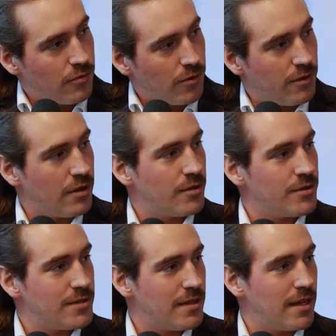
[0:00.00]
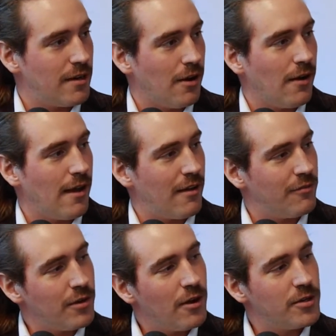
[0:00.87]
for those that
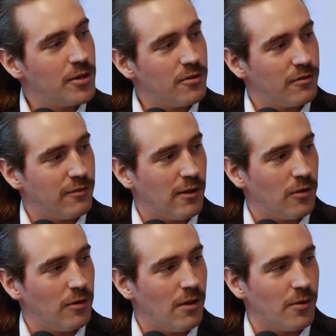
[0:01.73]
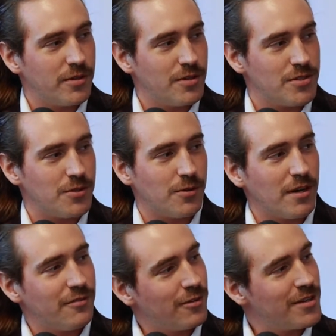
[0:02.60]
have known you and followed along with your
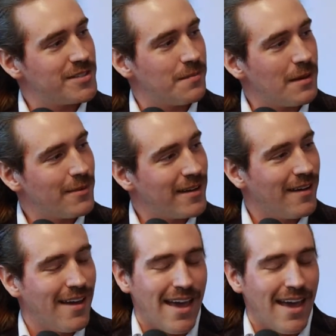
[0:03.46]
story, for us to maybe